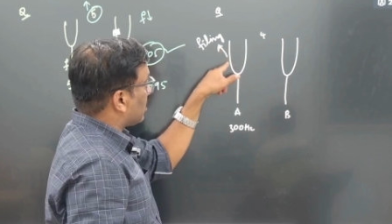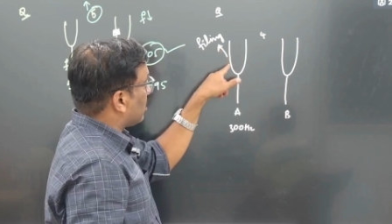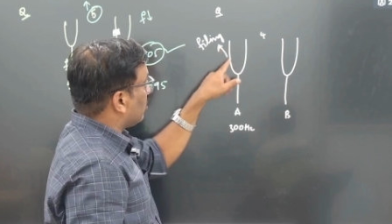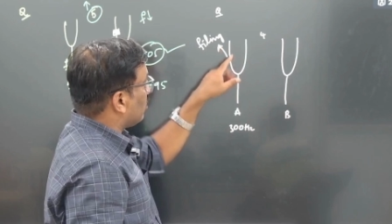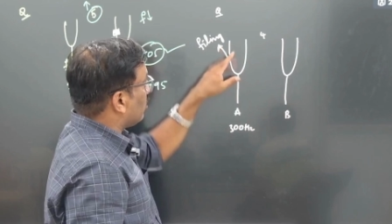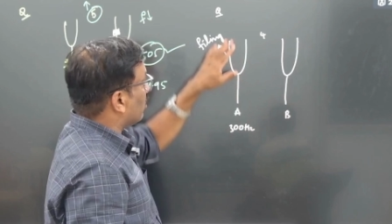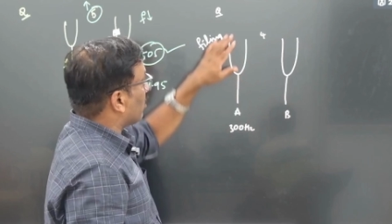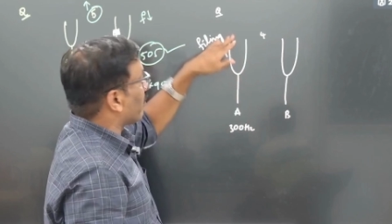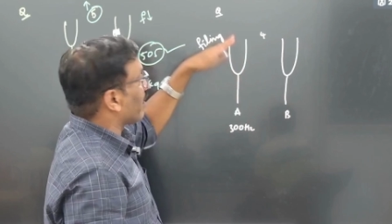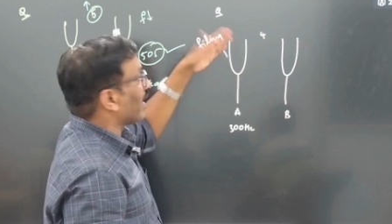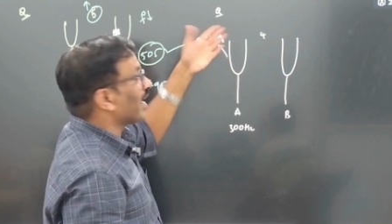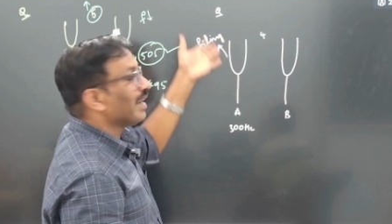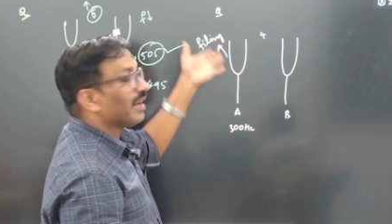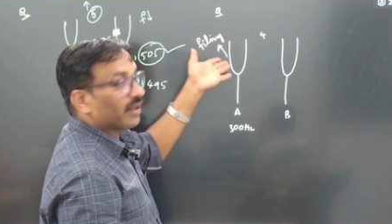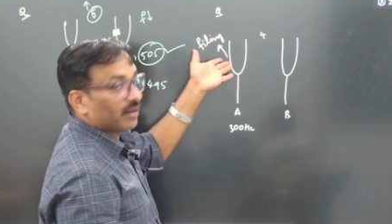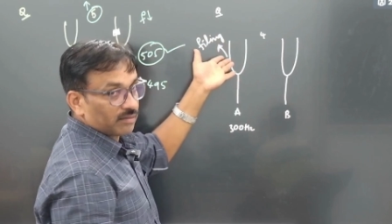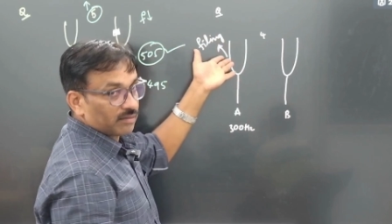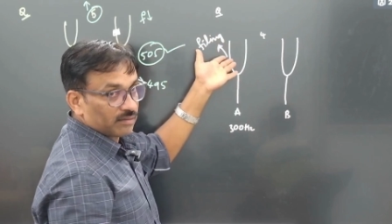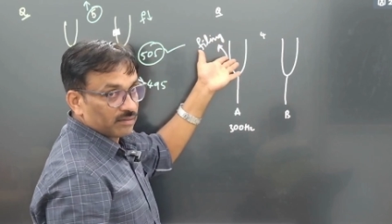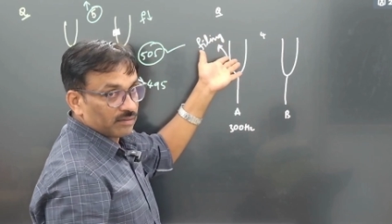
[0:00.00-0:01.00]
you are filing.
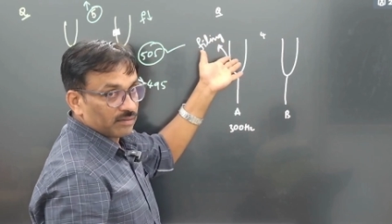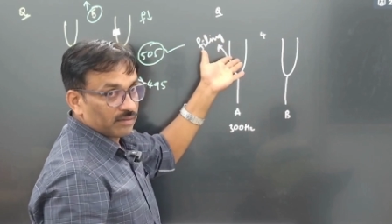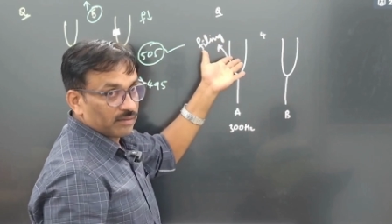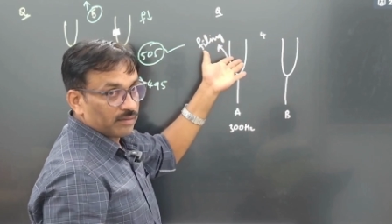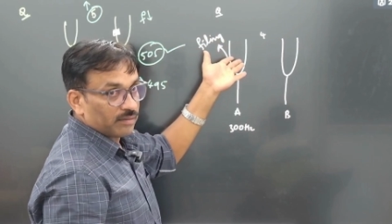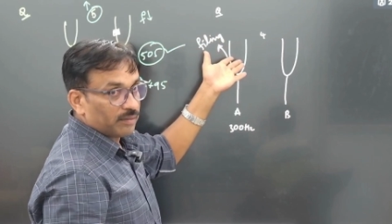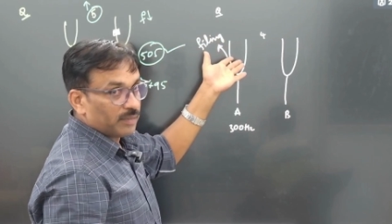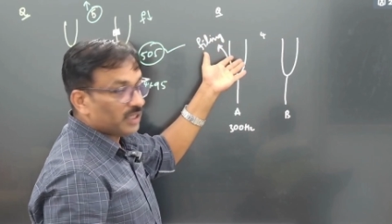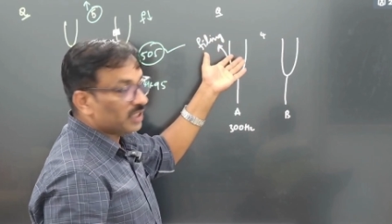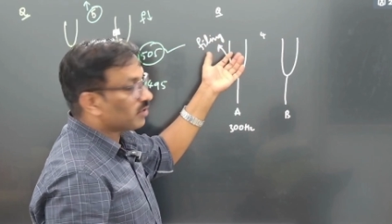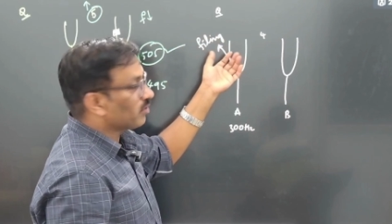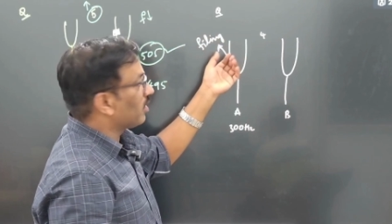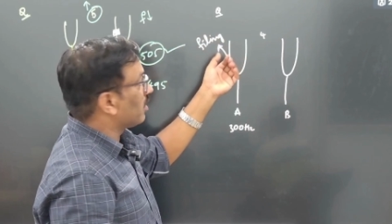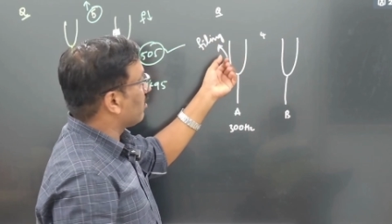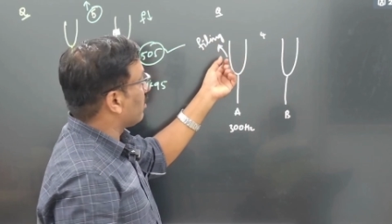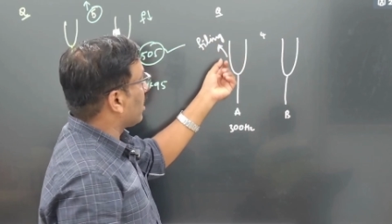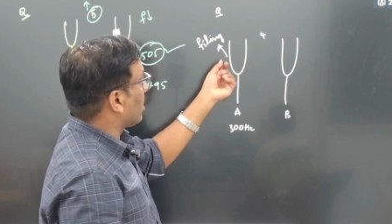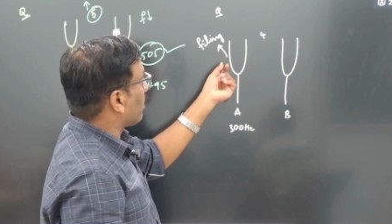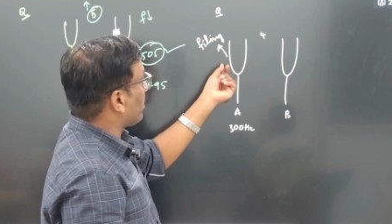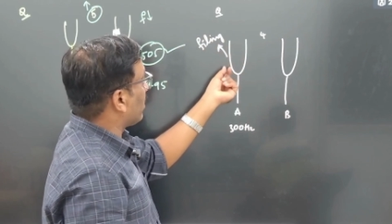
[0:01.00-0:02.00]
Means what
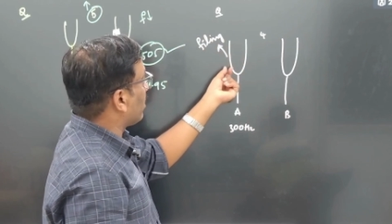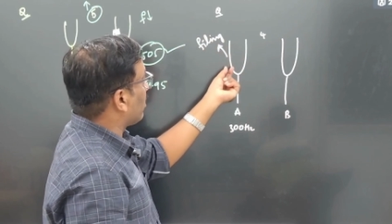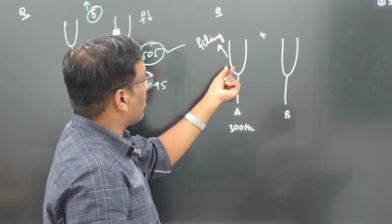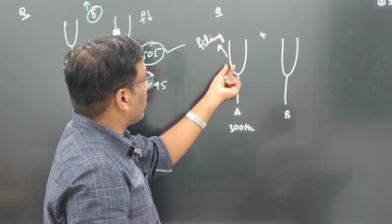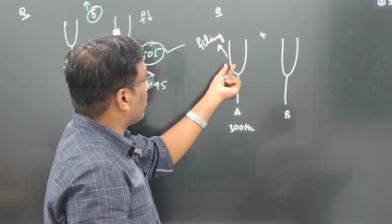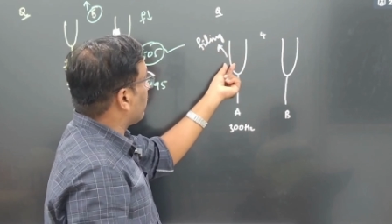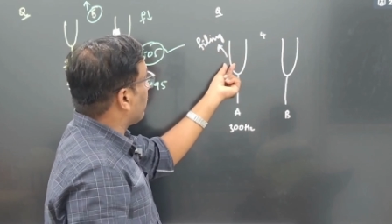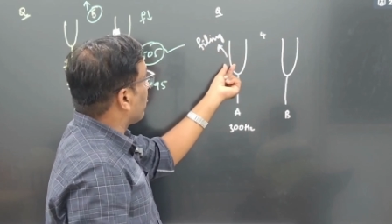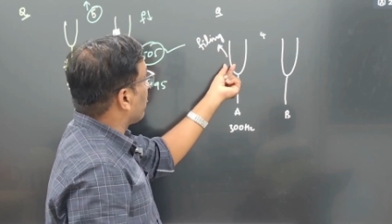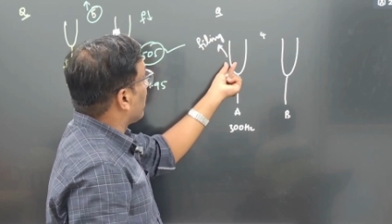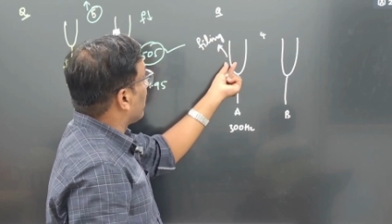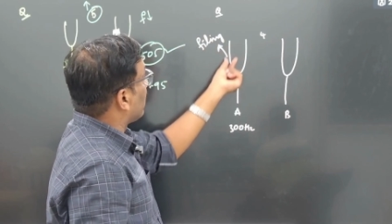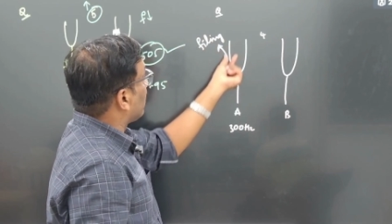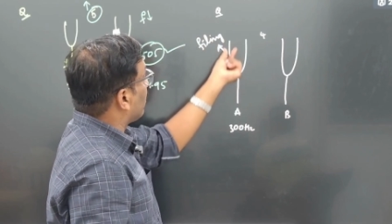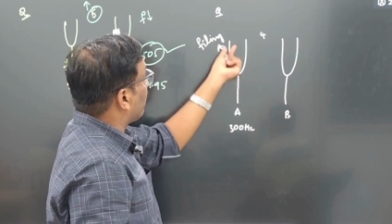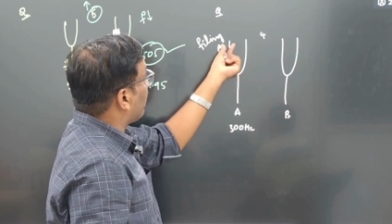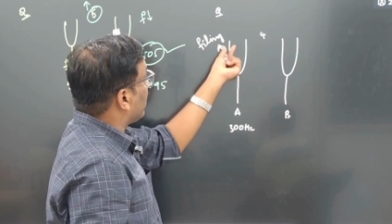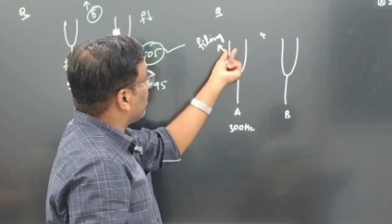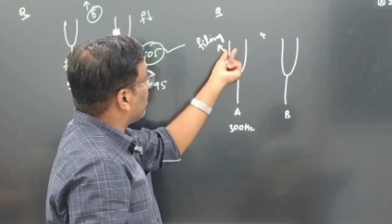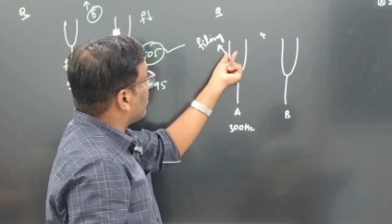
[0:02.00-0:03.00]
will happen now? The
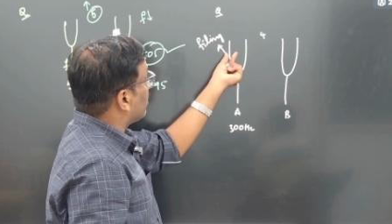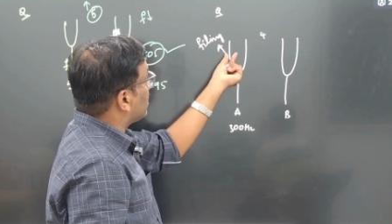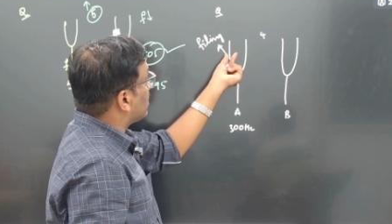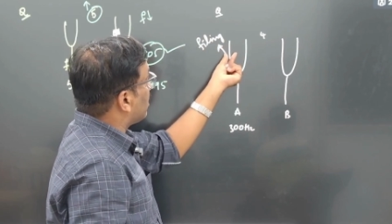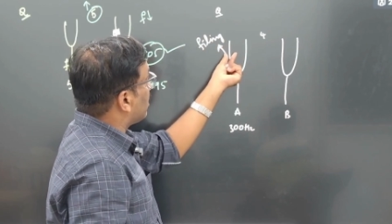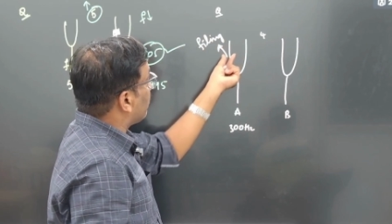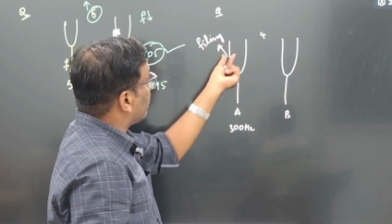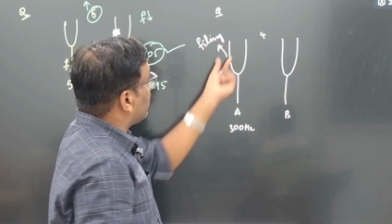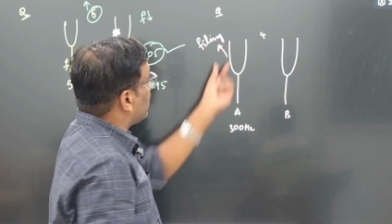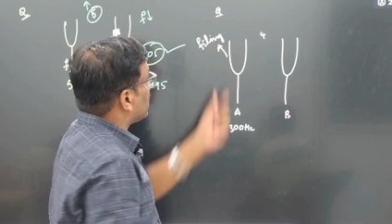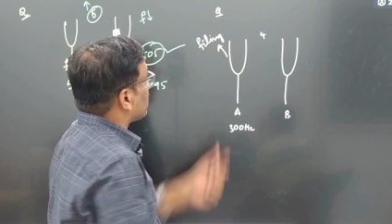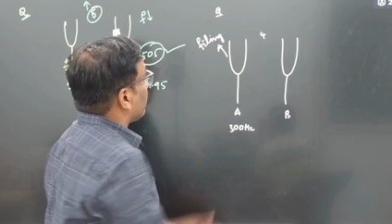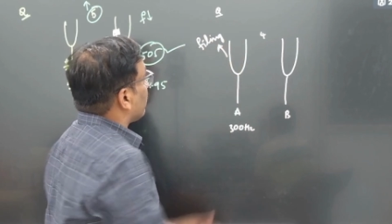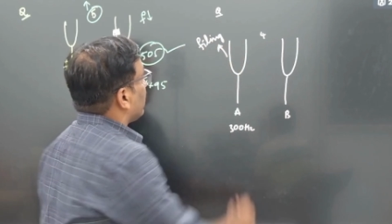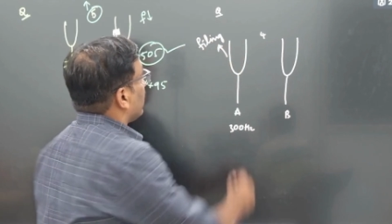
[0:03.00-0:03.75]
frequency of this, when you